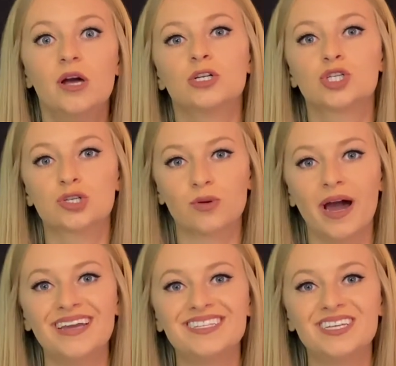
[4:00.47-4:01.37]

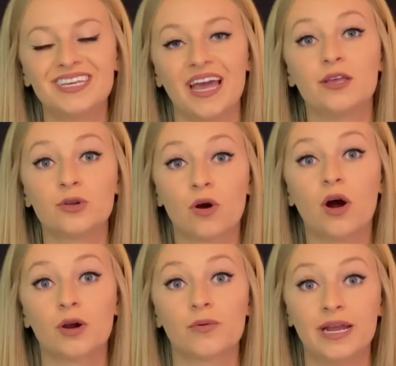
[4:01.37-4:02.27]
Try to get your
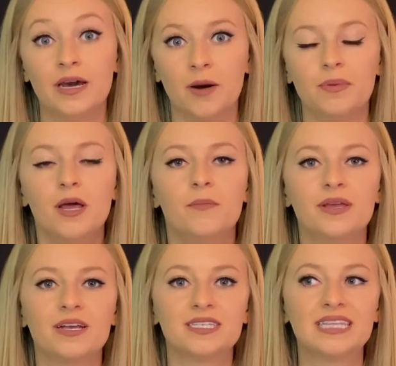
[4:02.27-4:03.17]
heart rate up,
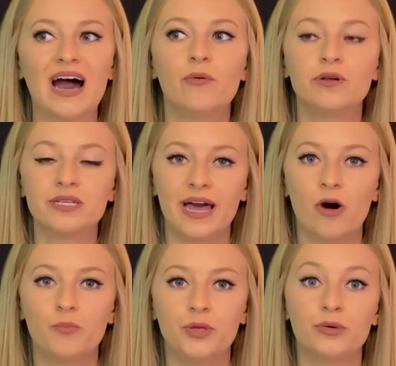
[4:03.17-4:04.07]
because that will
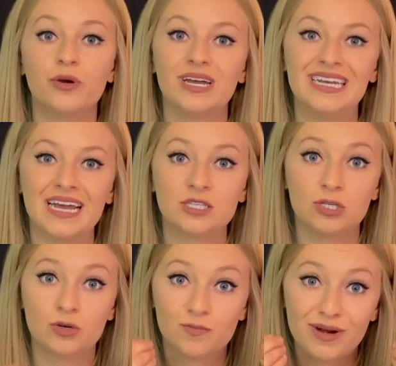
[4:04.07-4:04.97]
help you connect
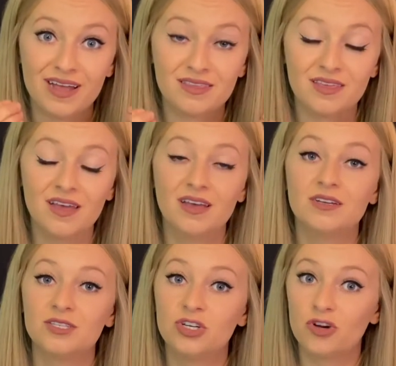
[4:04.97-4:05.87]
your breath
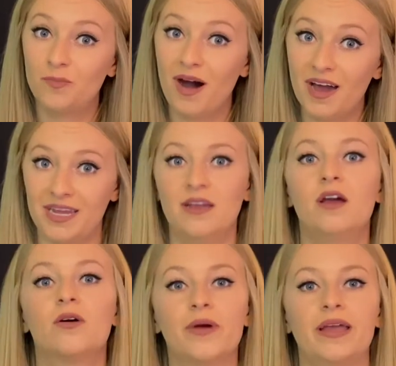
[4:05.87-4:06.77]
to your body,
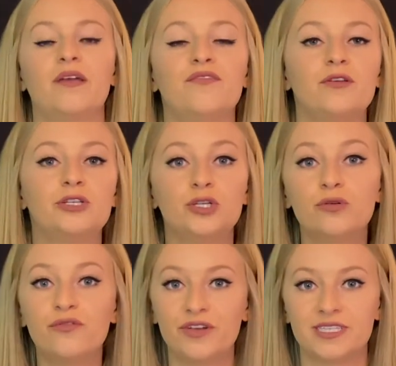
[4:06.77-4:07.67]
right? If you
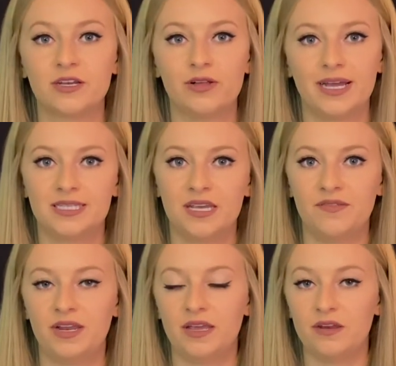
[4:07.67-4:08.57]
do physical
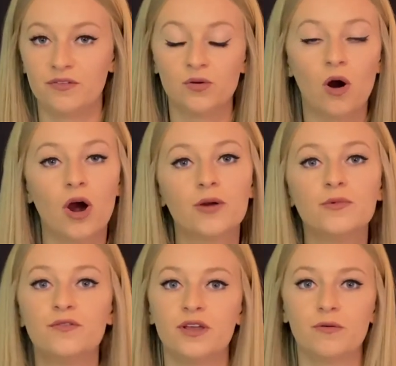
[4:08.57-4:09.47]
activity and if you are
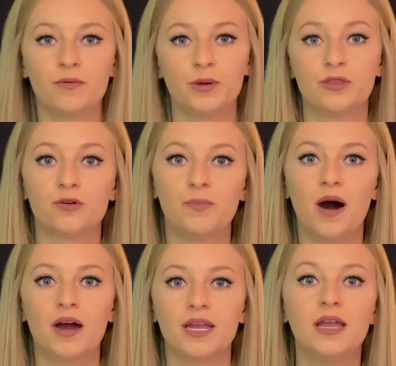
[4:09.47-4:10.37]
moving with your
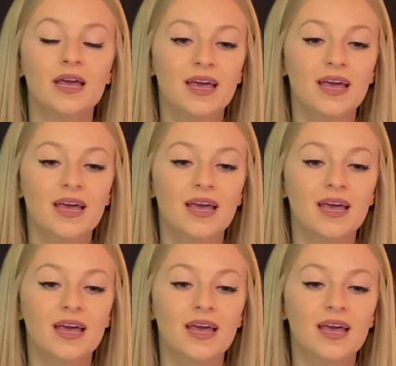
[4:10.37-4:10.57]
body,